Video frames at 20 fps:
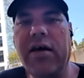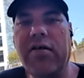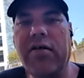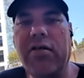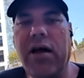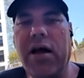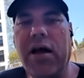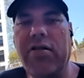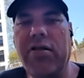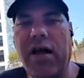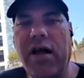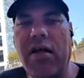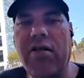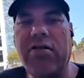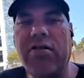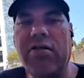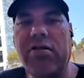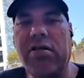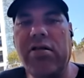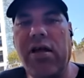like it
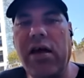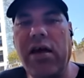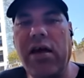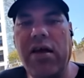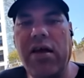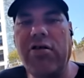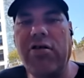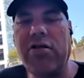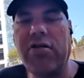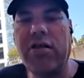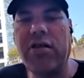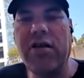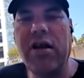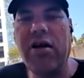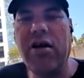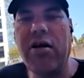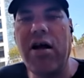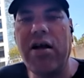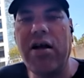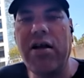says like he's just
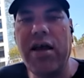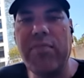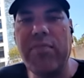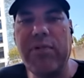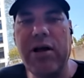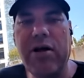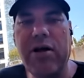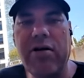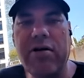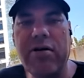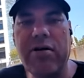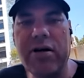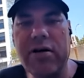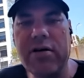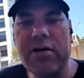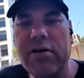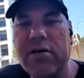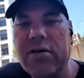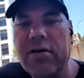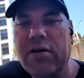the unnamed
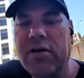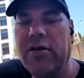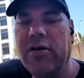narrator.